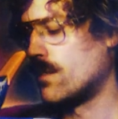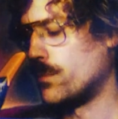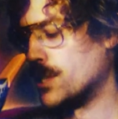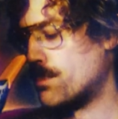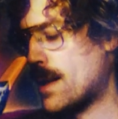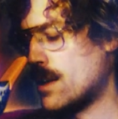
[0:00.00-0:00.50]

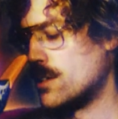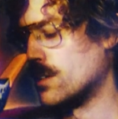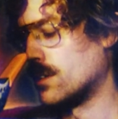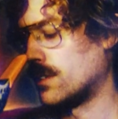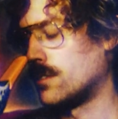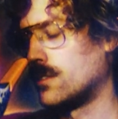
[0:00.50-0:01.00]

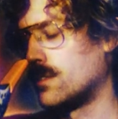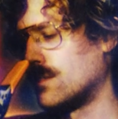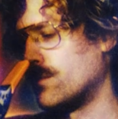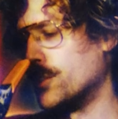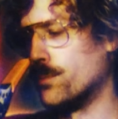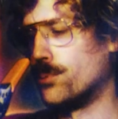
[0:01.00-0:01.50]

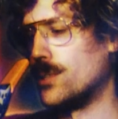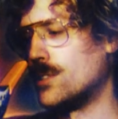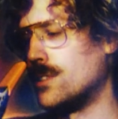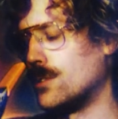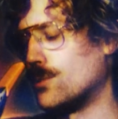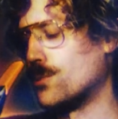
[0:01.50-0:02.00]
The
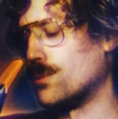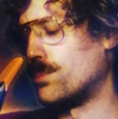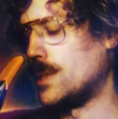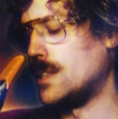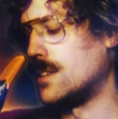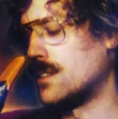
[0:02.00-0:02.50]
prisoners
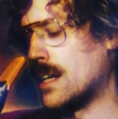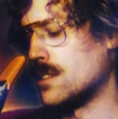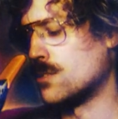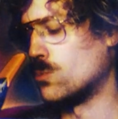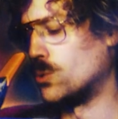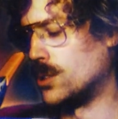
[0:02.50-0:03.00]
repeated
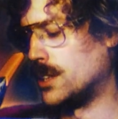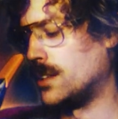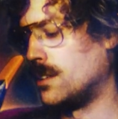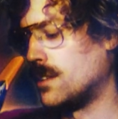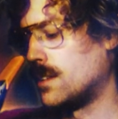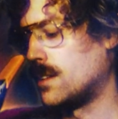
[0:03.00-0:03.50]
as
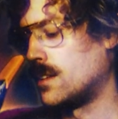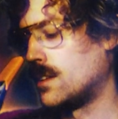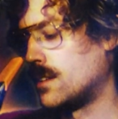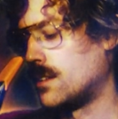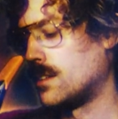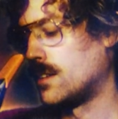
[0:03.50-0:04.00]
one.
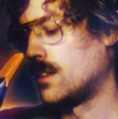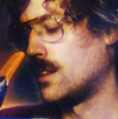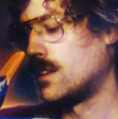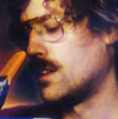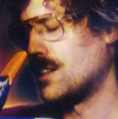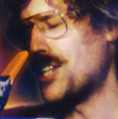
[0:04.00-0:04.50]

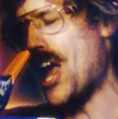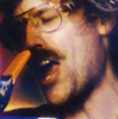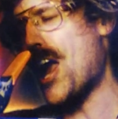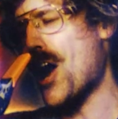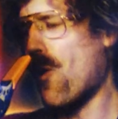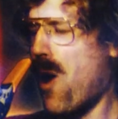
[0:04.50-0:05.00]

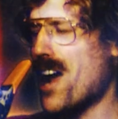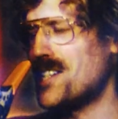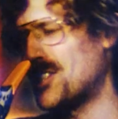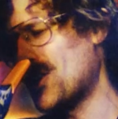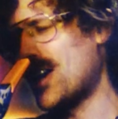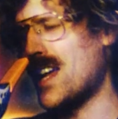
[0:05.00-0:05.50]
"Yeah, why
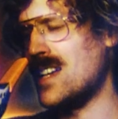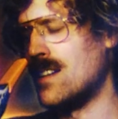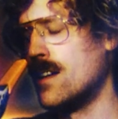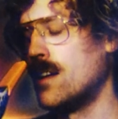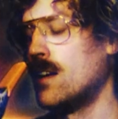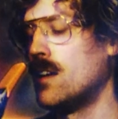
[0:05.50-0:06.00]
should he?"
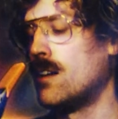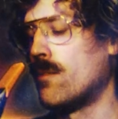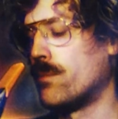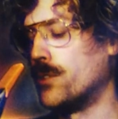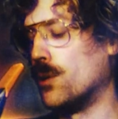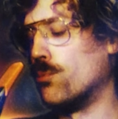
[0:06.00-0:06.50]

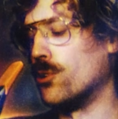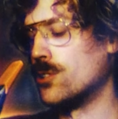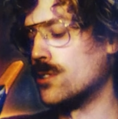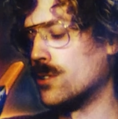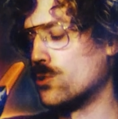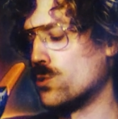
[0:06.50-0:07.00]
The
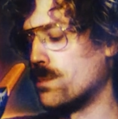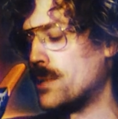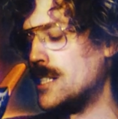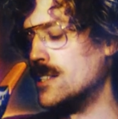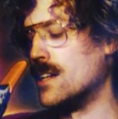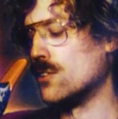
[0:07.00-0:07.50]
prisoners
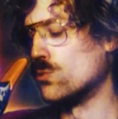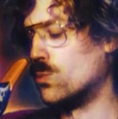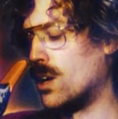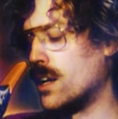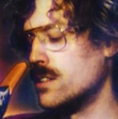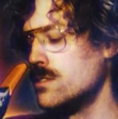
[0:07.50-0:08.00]
repeated as
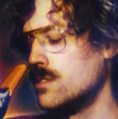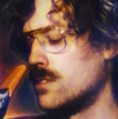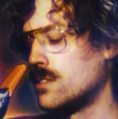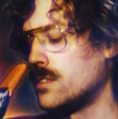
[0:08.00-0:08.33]
one.